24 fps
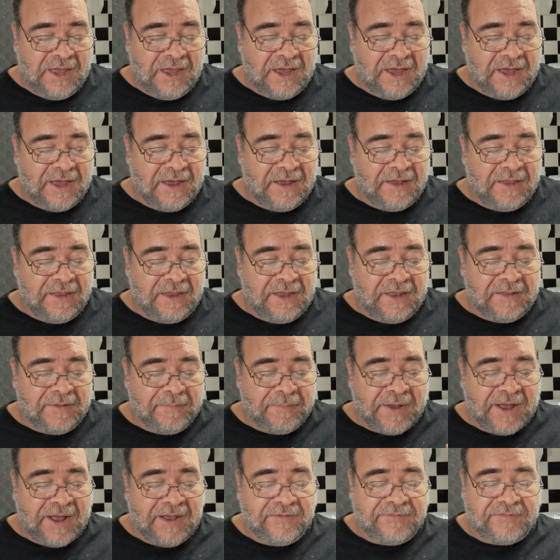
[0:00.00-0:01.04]
In the
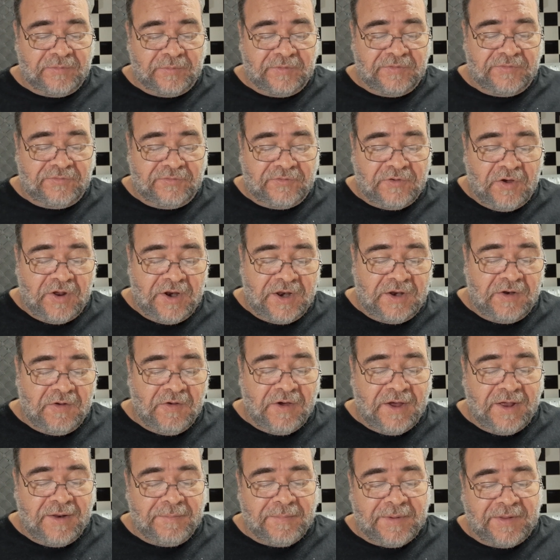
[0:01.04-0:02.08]
past it was
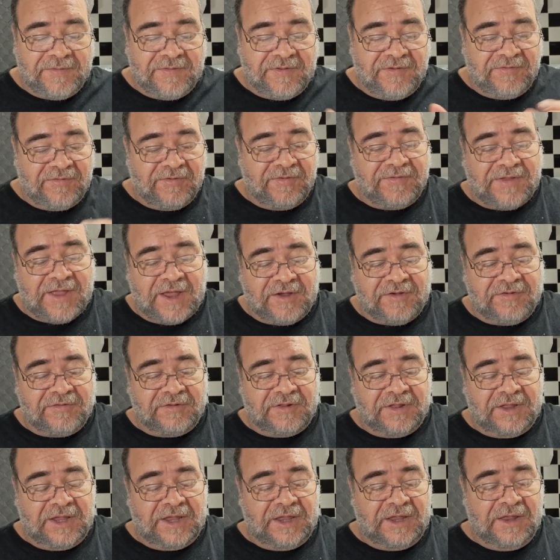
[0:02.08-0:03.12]
39, but this is
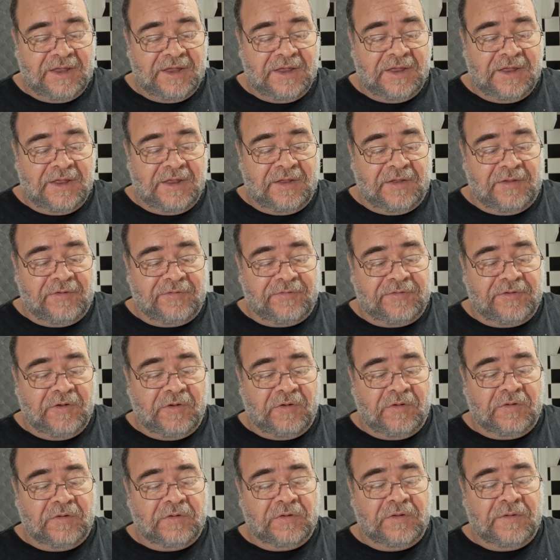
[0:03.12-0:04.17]
actually
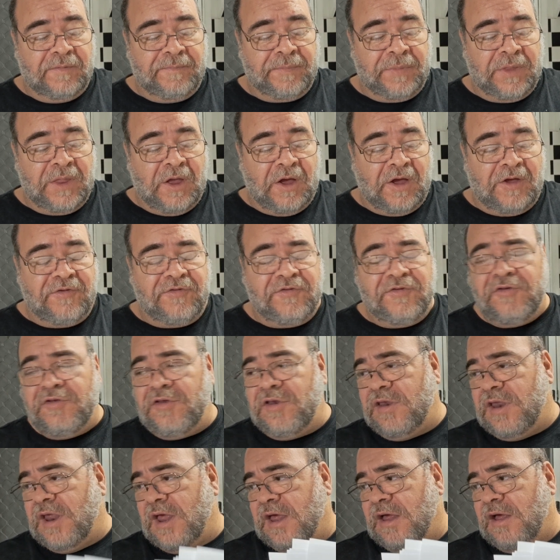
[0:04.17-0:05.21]
still, I
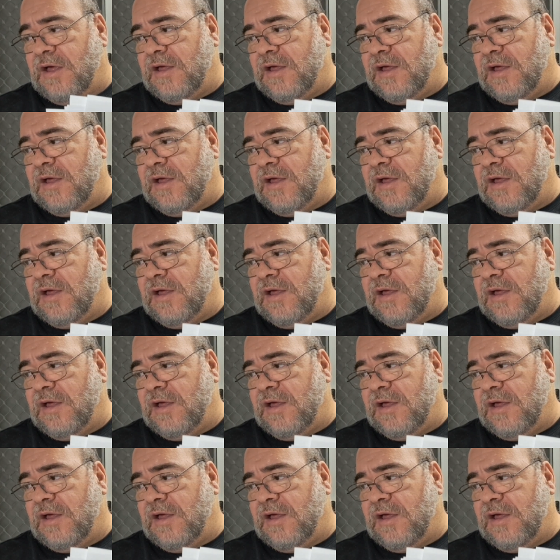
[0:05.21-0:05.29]
should